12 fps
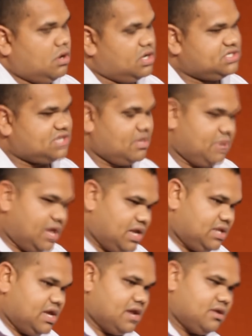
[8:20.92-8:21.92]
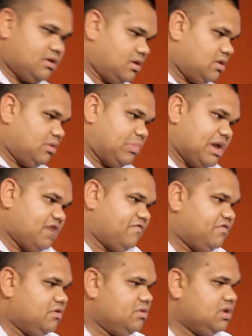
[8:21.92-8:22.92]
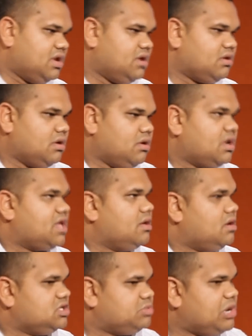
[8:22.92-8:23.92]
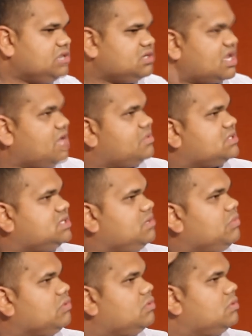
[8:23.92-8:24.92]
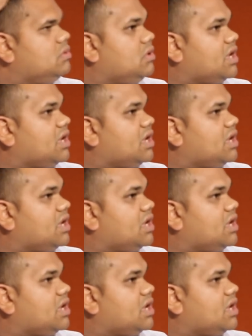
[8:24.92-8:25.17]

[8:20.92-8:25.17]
I just kept my head down and I, and I putted through and, and I, I, I, suppose I kept it simple.